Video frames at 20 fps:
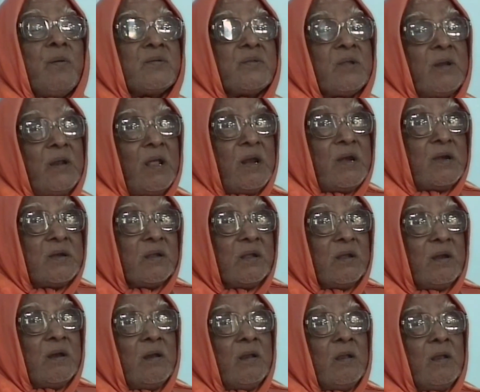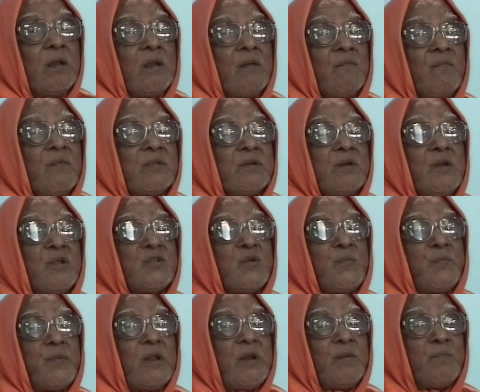personality with
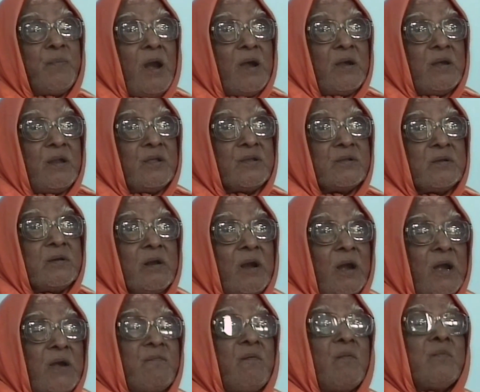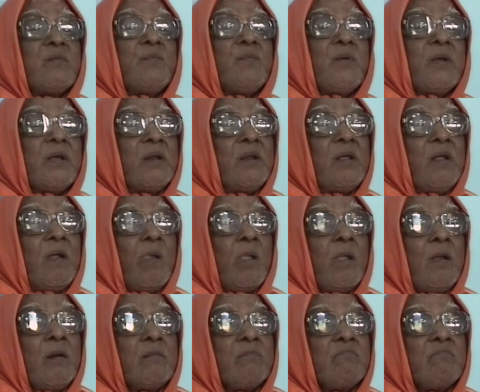discipline practice right from the beginning.